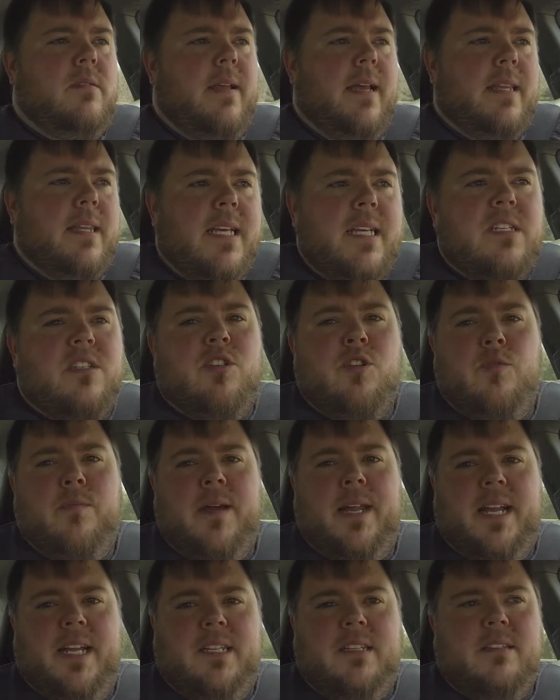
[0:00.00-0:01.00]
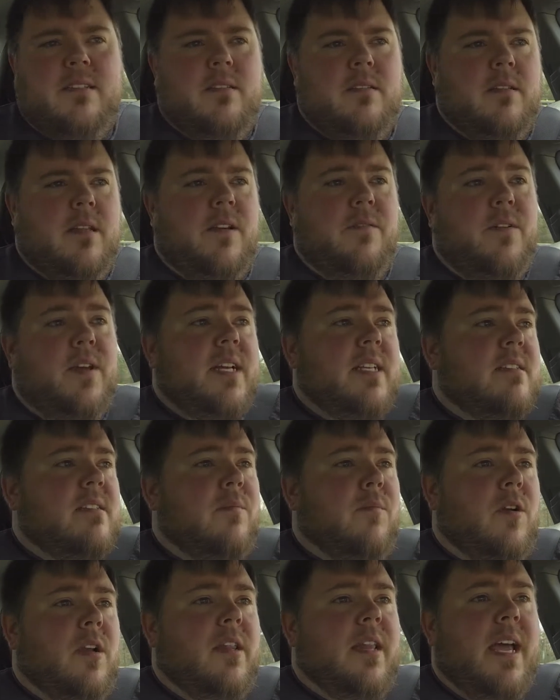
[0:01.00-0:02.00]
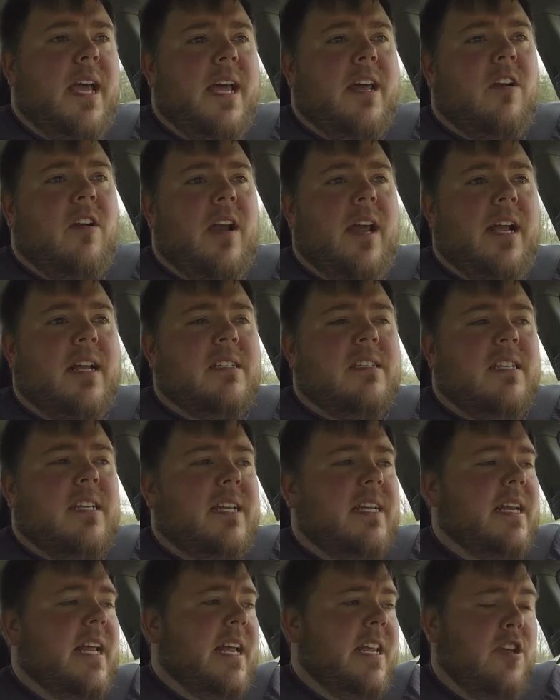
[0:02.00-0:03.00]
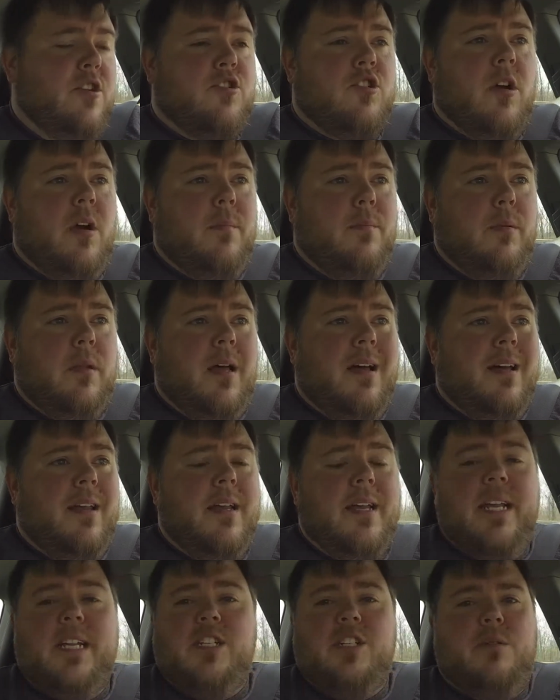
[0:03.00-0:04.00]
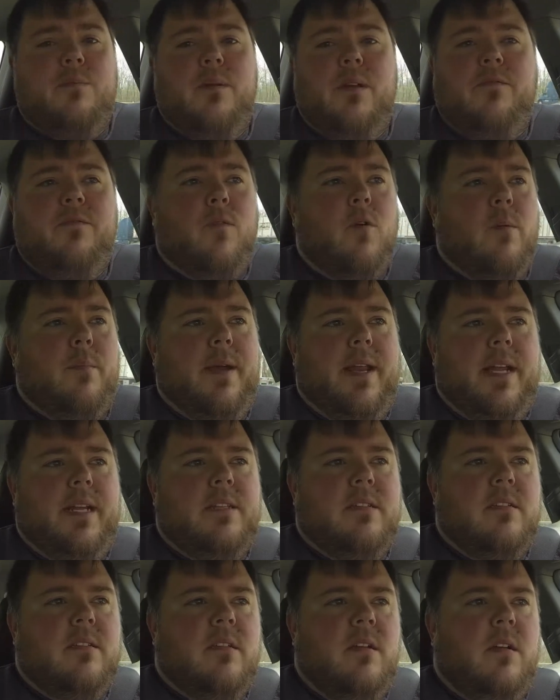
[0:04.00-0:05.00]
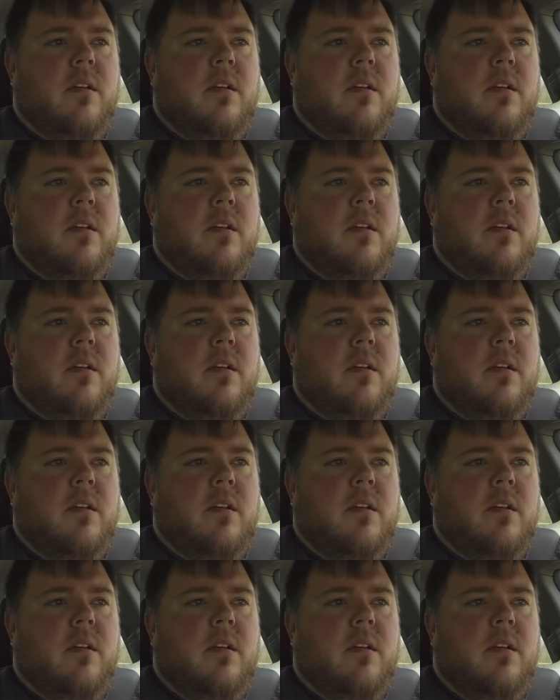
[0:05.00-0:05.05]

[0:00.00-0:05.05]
At least 2 minutes. If you hit someone in the head on accident and you draw blood, it should be 4 minutes.